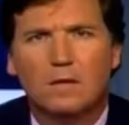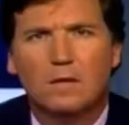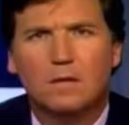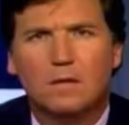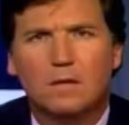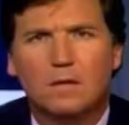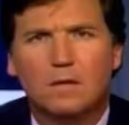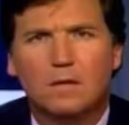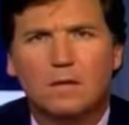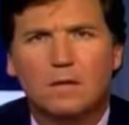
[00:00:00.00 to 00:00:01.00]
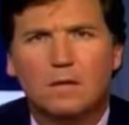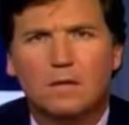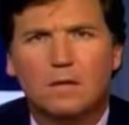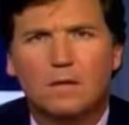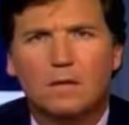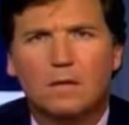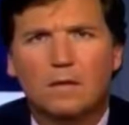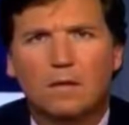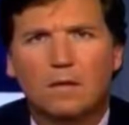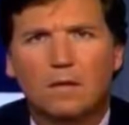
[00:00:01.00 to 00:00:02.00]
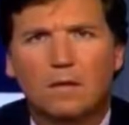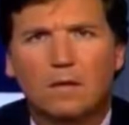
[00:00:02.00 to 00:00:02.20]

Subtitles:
(silent)